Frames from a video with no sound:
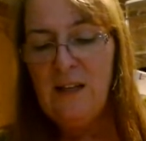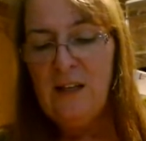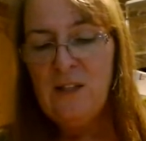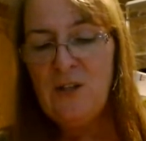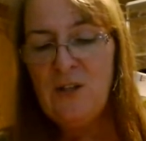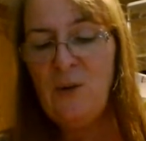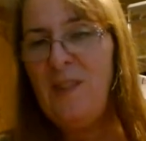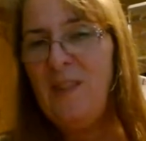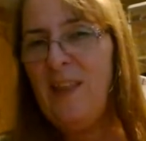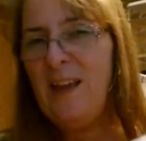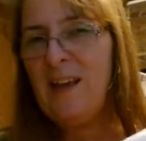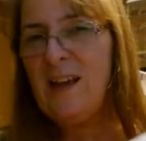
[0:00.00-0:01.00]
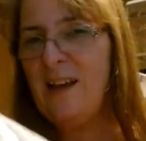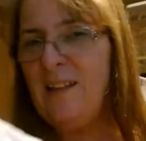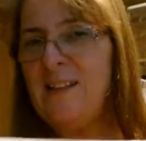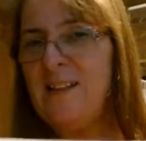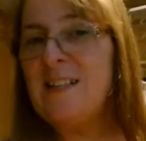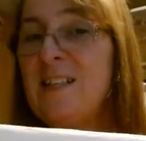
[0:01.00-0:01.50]
So and they kind of,
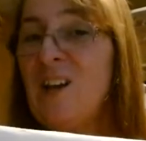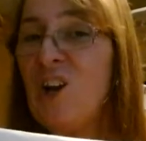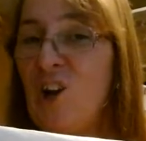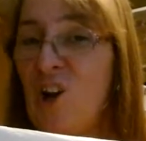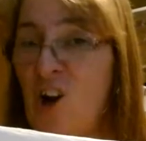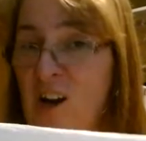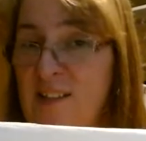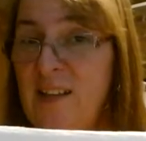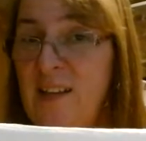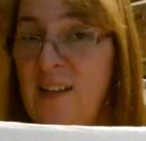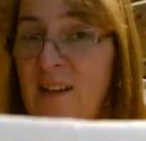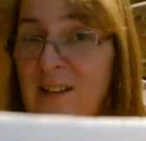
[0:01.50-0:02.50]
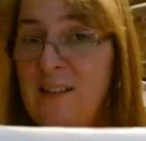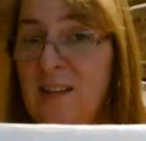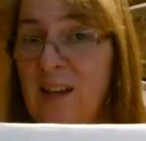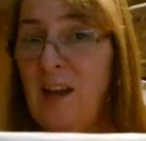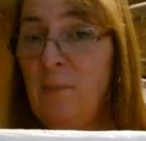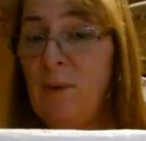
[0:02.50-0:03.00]
this is a gauzy
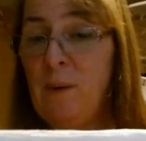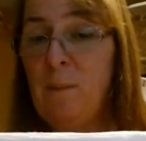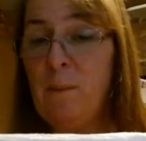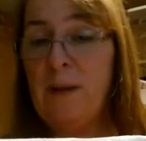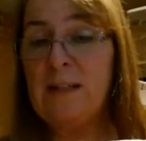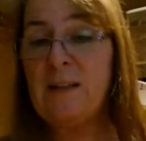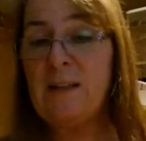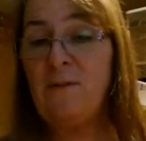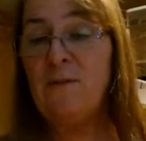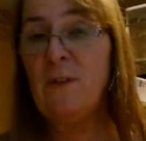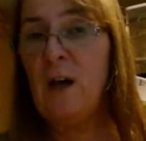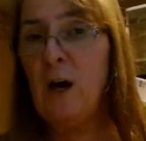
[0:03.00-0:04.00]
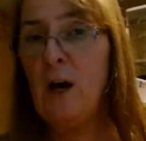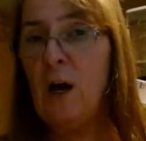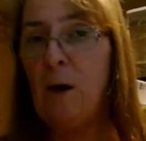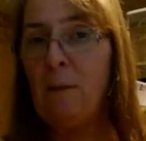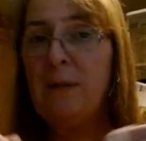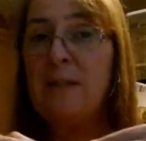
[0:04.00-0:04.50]
type, but it's a
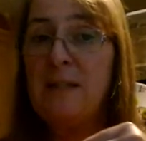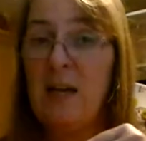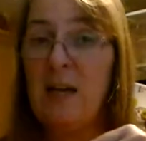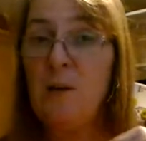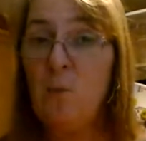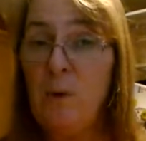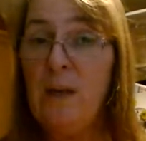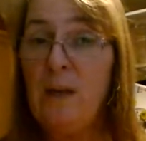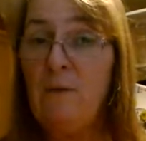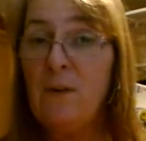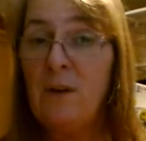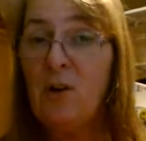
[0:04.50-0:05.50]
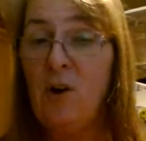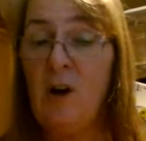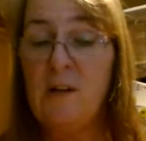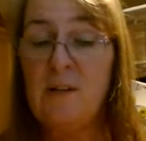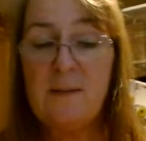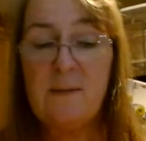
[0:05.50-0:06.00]
um, it's a tight weave
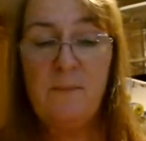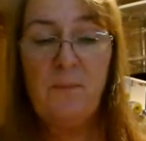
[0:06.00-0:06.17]
gauze.